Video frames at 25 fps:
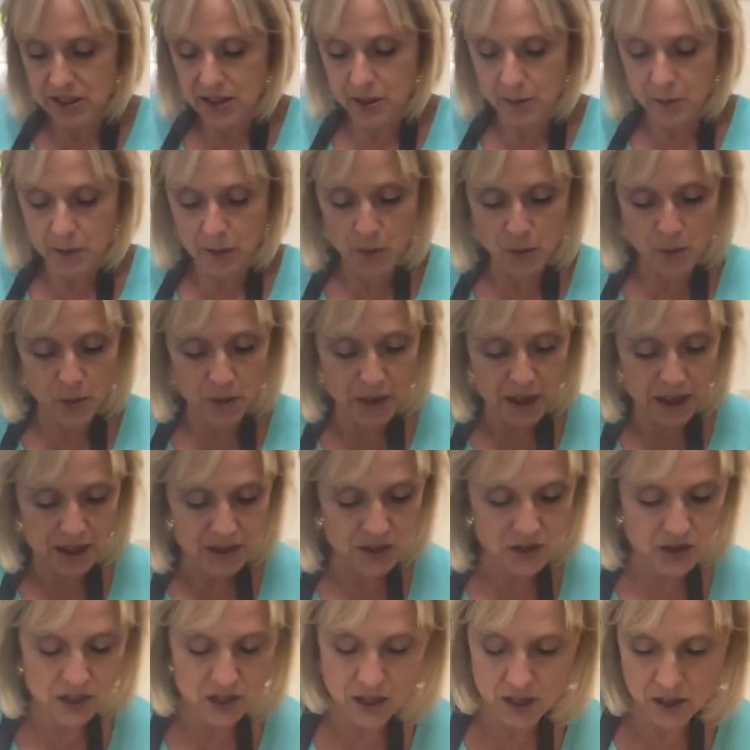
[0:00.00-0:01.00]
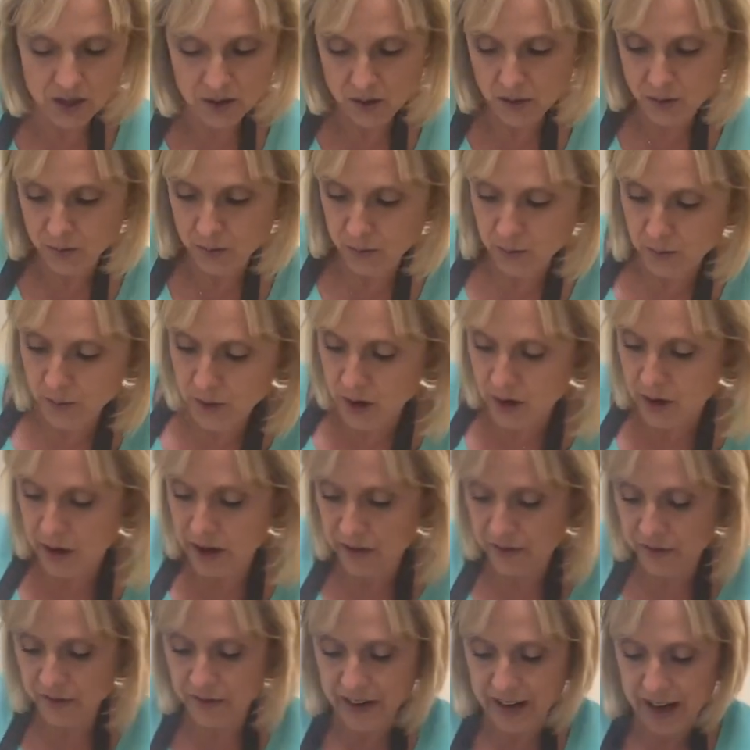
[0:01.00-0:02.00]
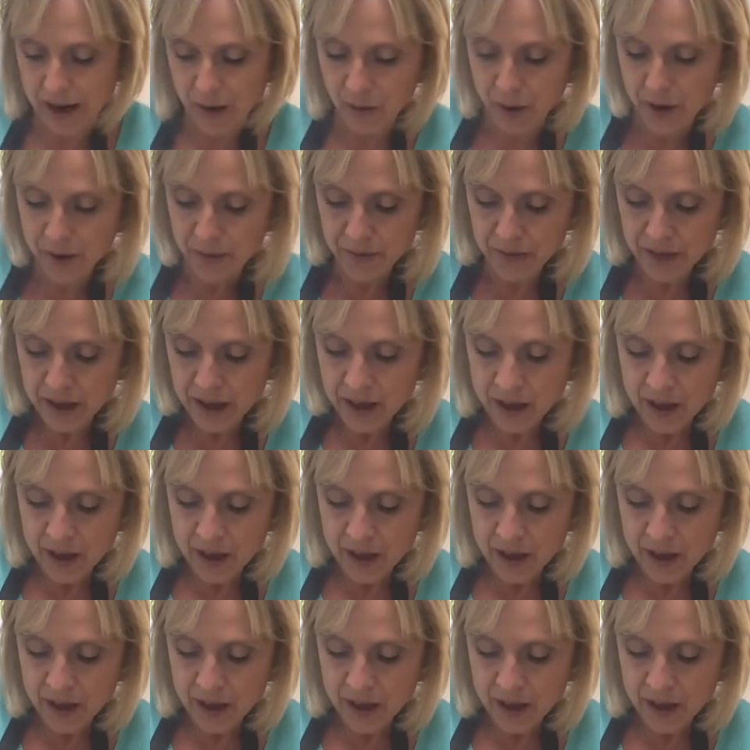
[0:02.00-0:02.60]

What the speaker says: a little bit more there, to my flour.